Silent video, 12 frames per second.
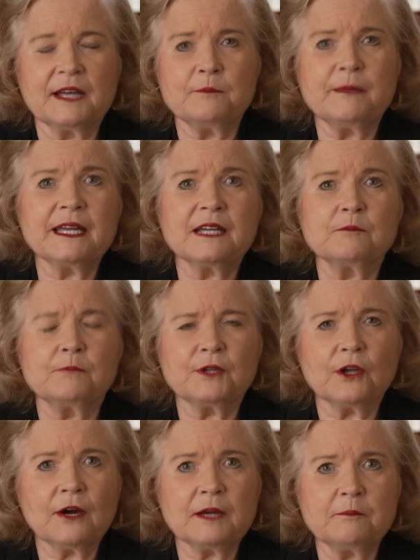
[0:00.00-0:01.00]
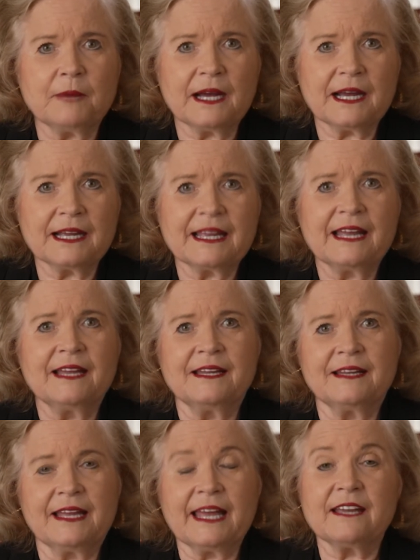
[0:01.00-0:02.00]
and being employed by
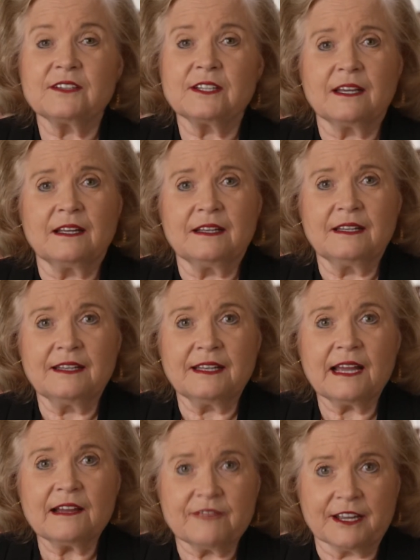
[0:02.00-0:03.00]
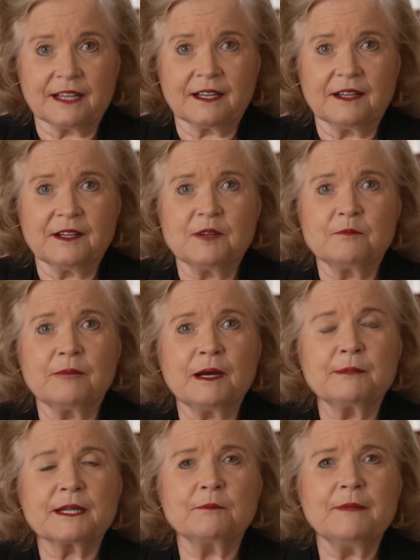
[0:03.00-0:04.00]
and loving
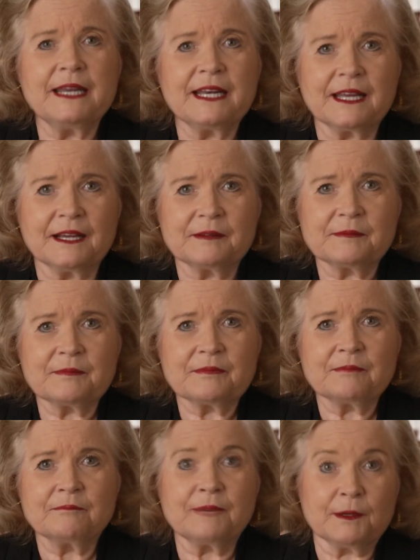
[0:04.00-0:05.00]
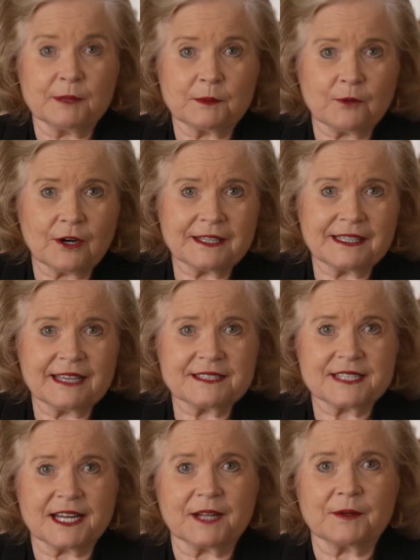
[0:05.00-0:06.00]
public media, public
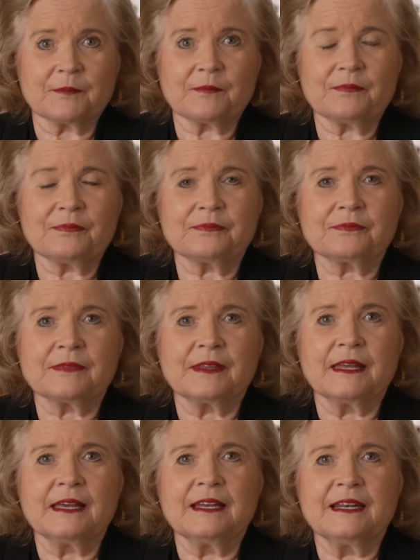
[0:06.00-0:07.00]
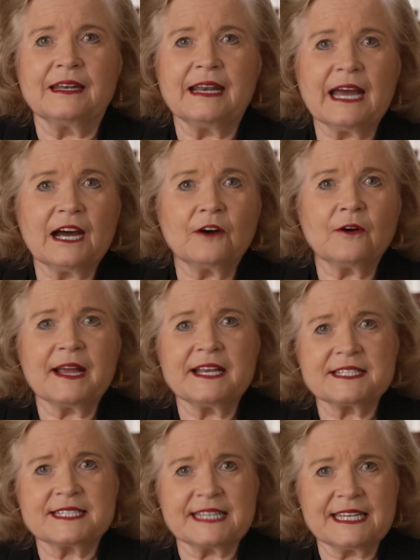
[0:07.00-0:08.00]
broadcasting. Now,
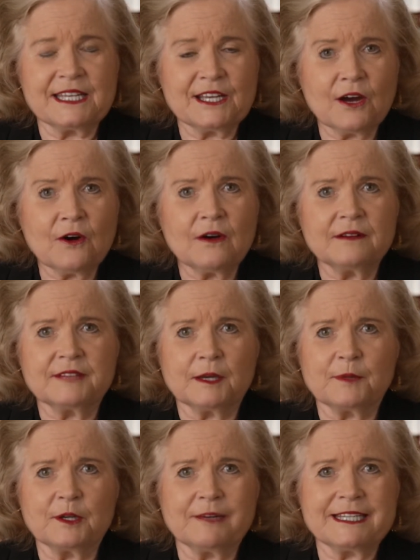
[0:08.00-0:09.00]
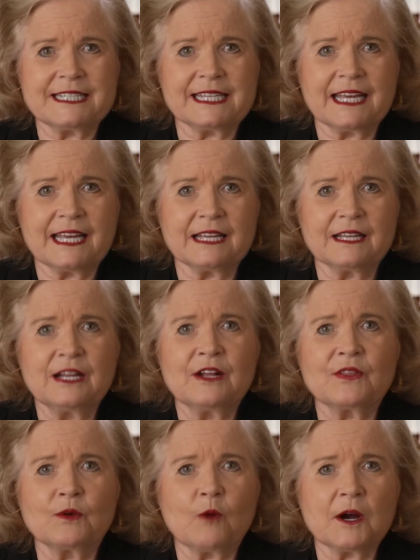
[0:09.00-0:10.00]
as CEO of WETA,
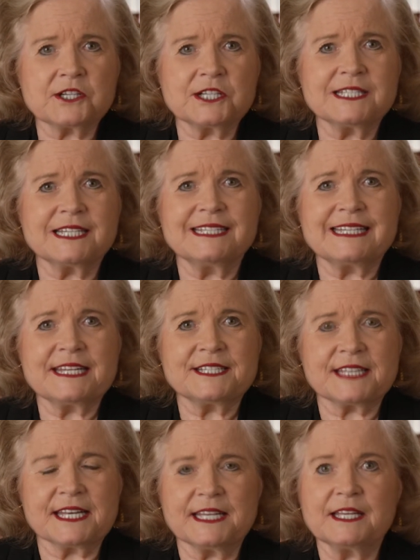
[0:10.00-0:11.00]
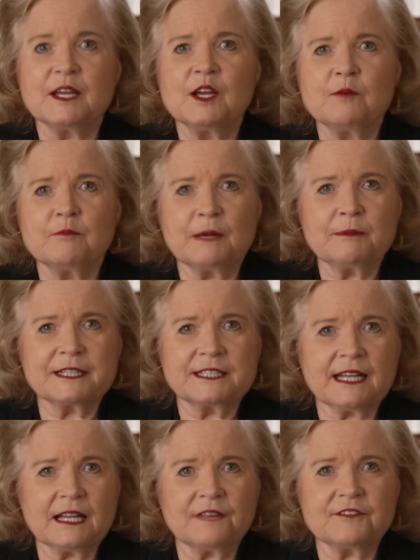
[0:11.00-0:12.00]
the Washington, D.C. public
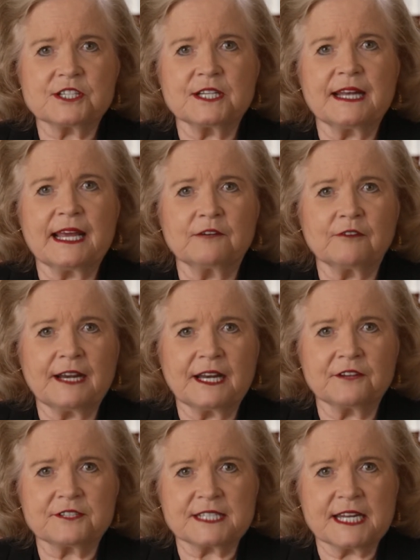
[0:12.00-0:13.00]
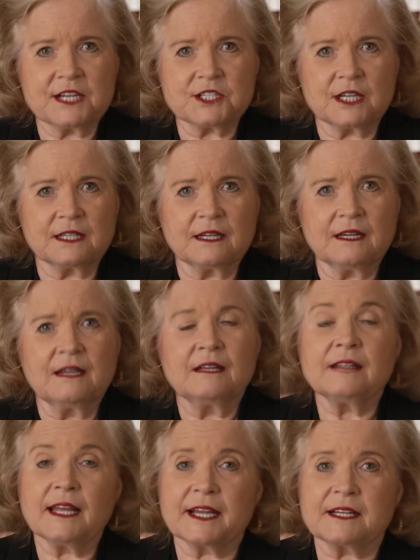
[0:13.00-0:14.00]
television and radio station,
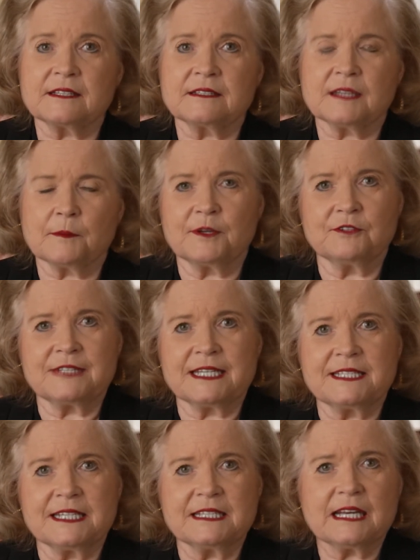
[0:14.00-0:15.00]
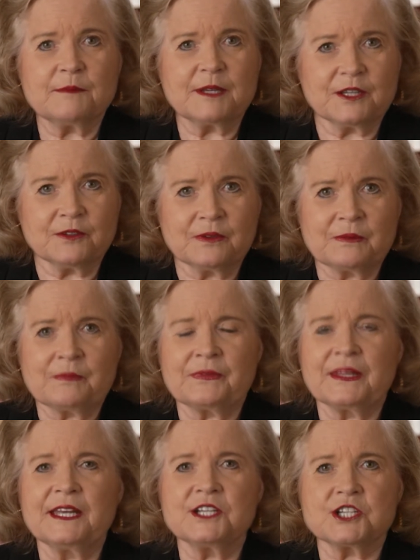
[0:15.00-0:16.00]
like WTTW,
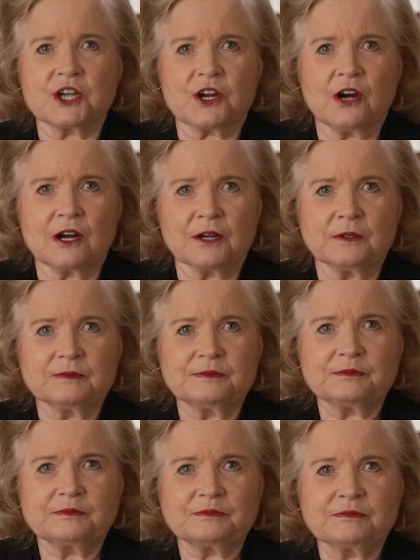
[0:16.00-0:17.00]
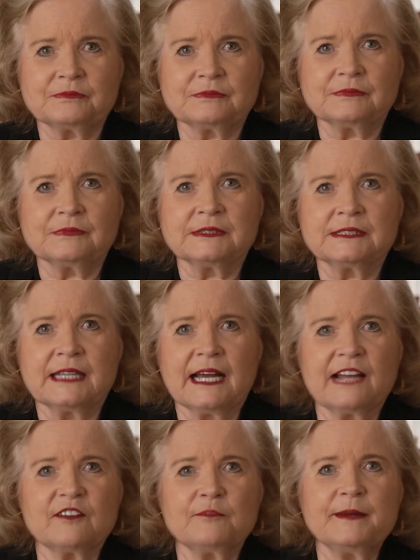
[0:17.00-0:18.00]
in Chicago.
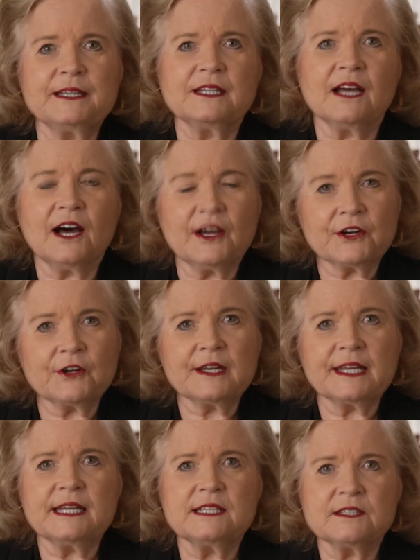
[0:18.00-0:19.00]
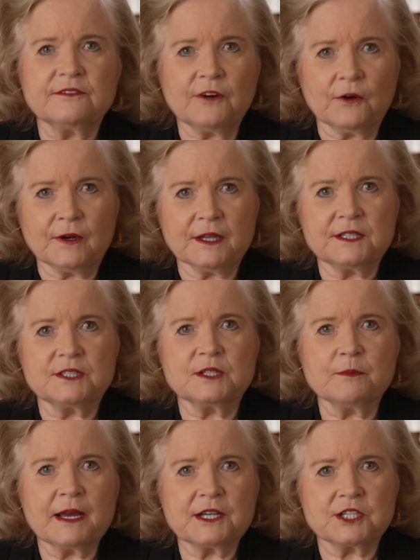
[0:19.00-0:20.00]
I have been utterly devoted to
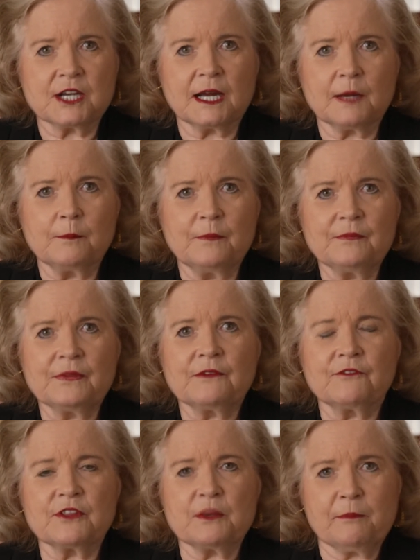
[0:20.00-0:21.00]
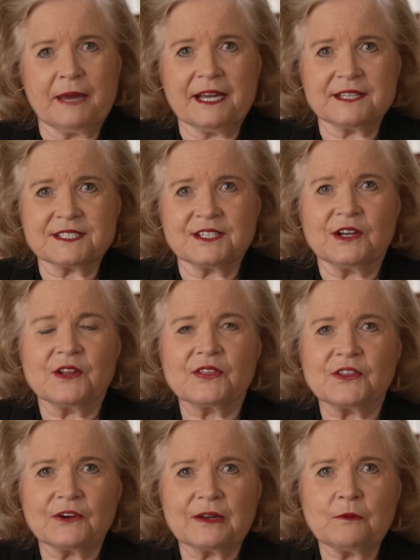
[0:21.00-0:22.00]
my job for the past
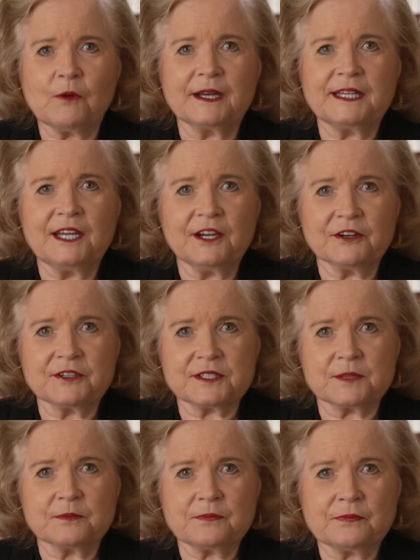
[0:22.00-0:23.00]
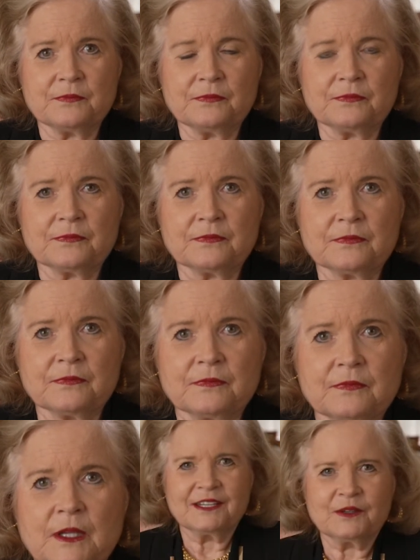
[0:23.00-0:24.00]
31 years.
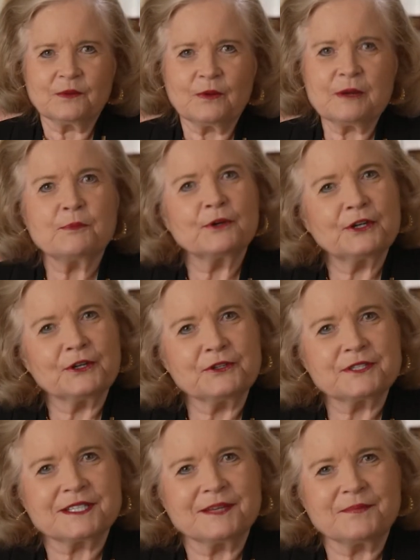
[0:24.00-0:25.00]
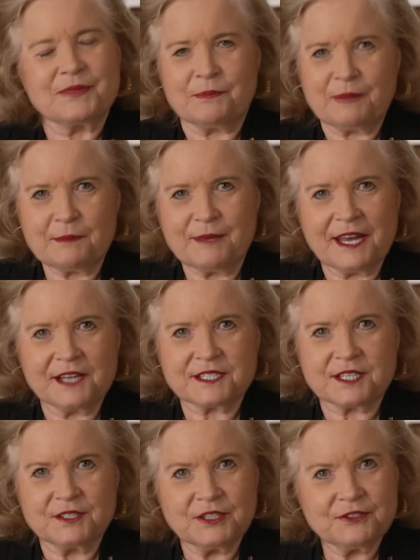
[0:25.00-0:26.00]
We produce the
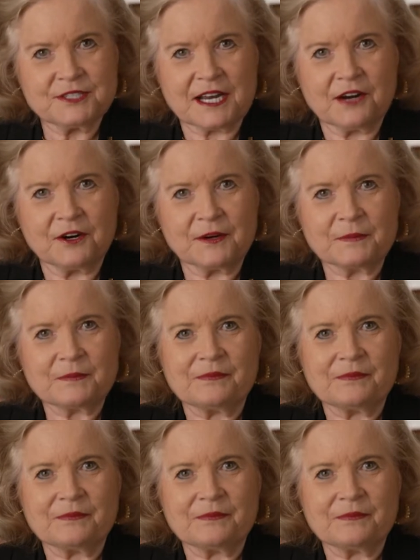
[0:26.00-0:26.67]
PBS NewsHour,